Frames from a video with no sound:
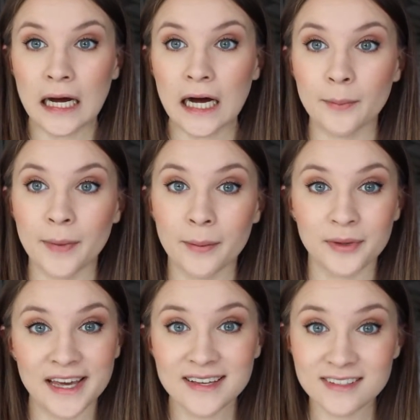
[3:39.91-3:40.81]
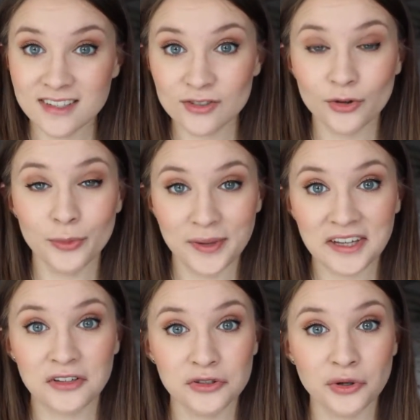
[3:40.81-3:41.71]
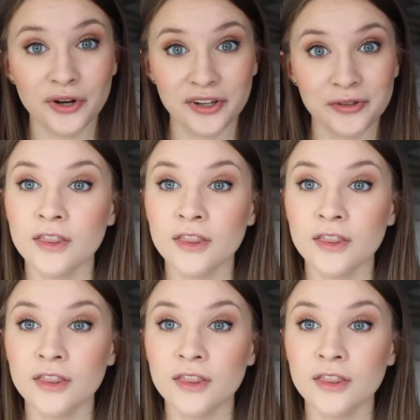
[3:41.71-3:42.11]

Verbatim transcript: I'm guessing it's going to be a good oil.